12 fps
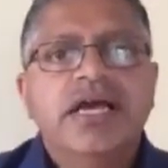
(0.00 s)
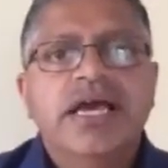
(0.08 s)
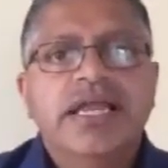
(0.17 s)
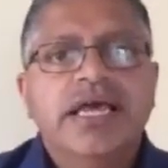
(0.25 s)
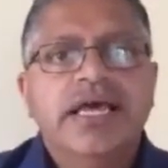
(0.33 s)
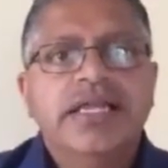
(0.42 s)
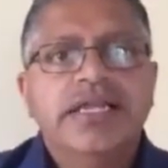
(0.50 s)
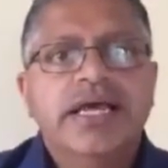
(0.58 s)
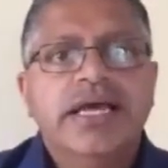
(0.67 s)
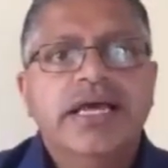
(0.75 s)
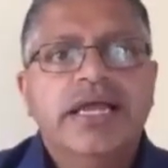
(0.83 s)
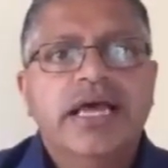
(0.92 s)
and and
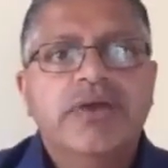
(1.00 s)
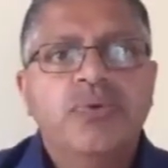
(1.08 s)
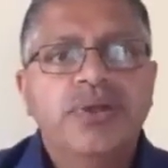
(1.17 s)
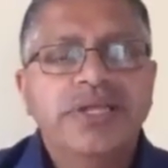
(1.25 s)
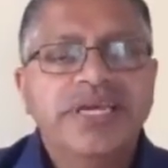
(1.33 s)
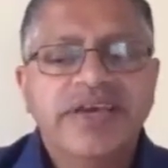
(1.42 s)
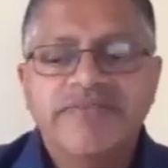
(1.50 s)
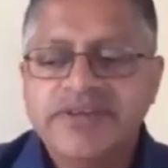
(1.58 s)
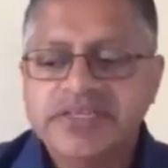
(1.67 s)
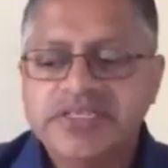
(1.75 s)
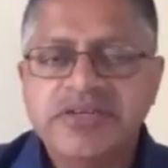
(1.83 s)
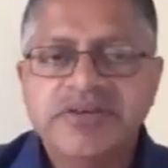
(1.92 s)
and, and really give
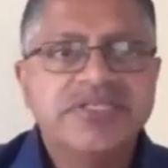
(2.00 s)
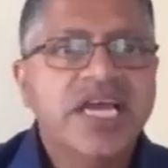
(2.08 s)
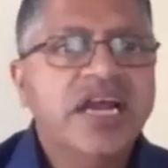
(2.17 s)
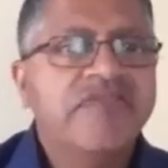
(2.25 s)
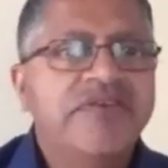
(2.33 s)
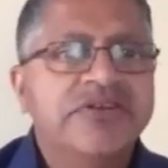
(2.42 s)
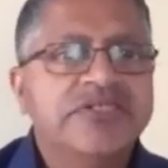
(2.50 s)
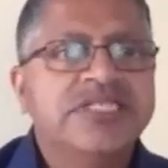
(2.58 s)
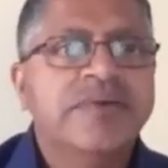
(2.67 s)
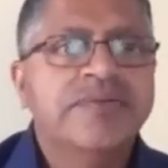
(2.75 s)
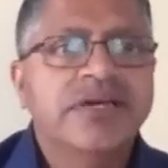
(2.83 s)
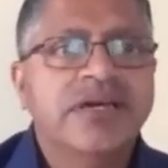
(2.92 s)
your sacrificial
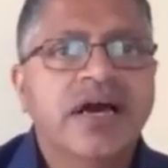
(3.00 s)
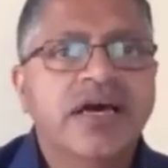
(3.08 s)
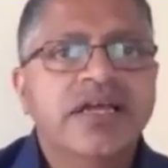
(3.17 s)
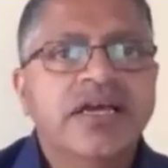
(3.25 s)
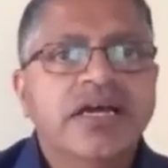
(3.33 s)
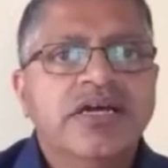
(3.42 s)
time to God.